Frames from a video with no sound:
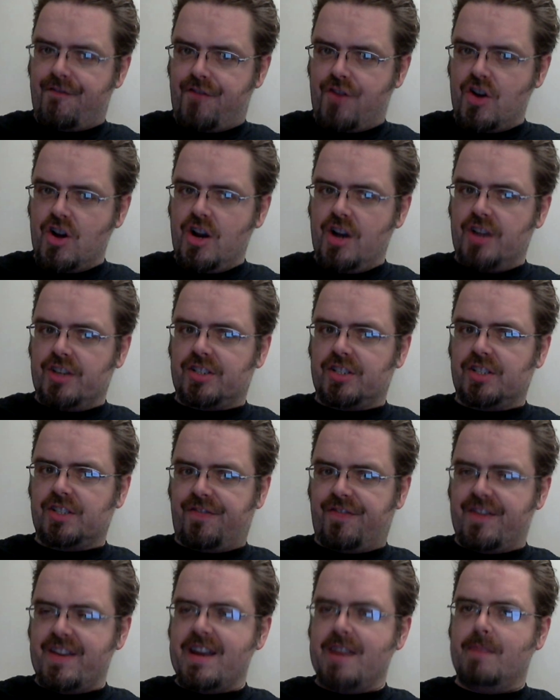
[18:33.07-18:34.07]
Funguses
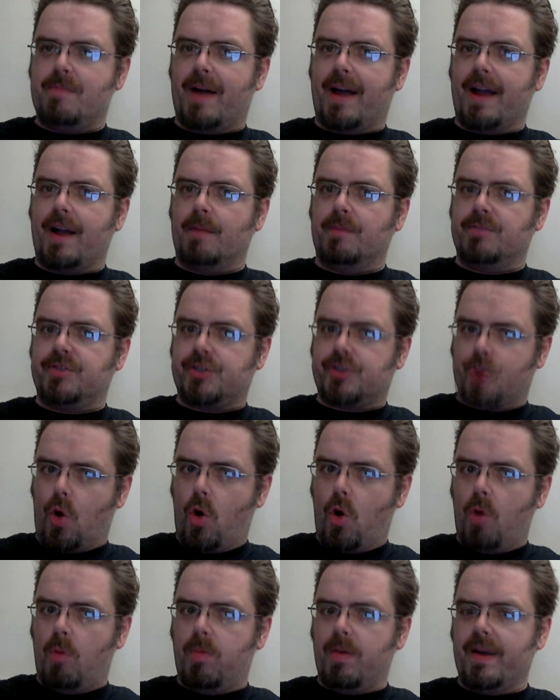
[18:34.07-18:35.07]
feed by
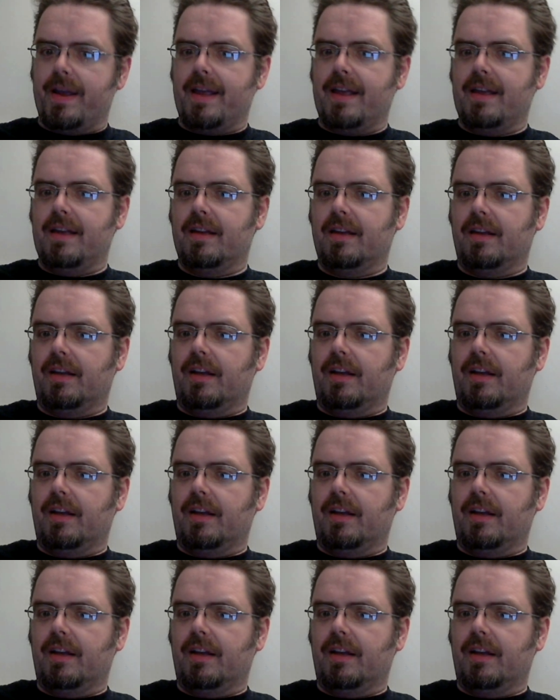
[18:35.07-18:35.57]
absorbing